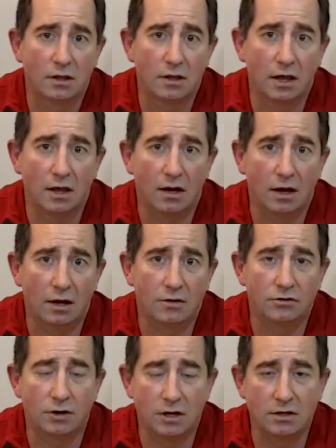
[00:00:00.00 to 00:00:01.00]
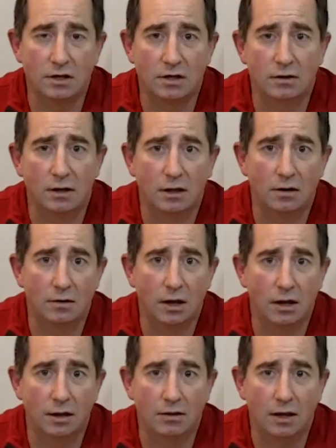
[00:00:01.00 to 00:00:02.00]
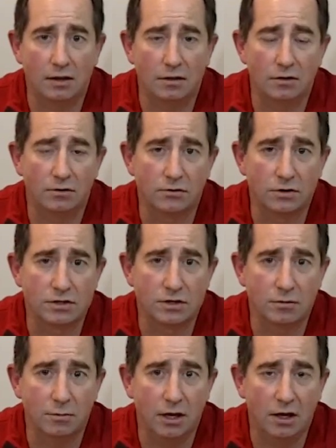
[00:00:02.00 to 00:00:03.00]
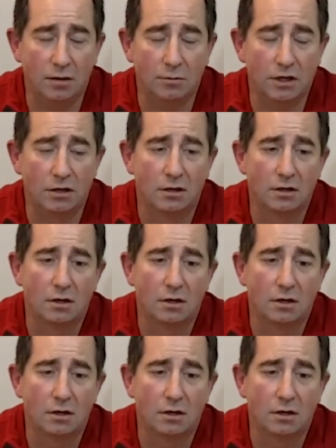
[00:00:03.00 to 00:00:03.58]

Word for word: that I trained in, in uh, at the University of Miami,